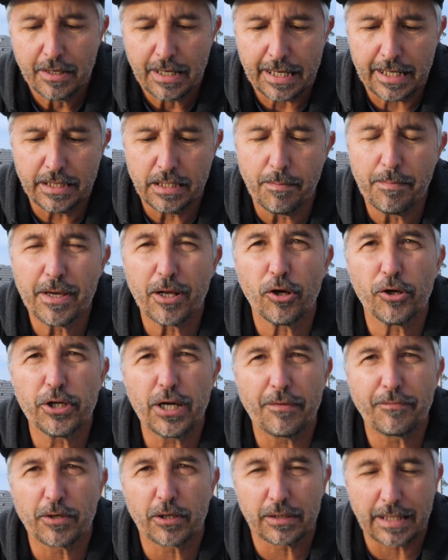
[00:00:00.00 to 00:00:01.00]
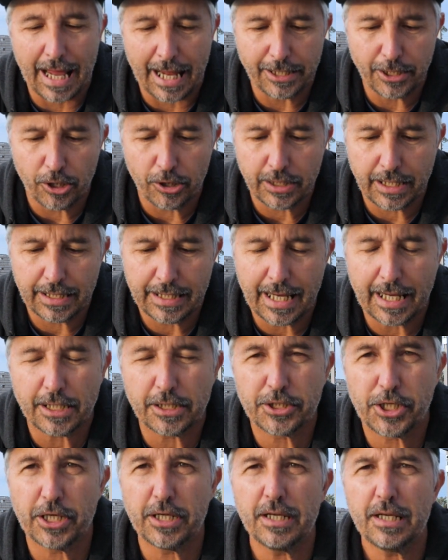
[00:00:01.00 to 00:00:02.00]
In the middle, you have your lanyard
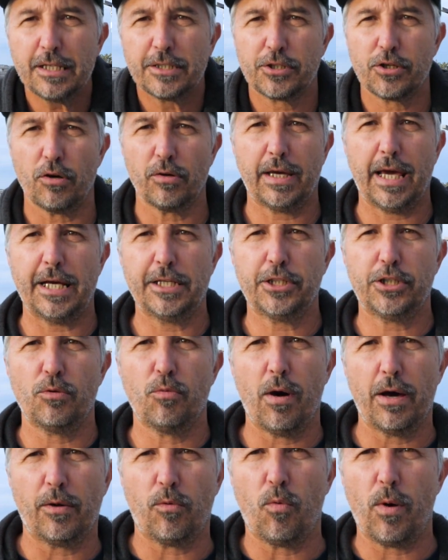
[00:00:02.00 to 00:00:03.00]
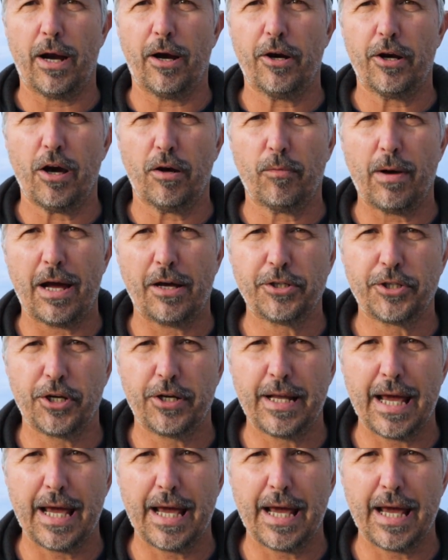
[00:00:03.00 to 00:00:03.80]
connection, so in case you want to wear it around your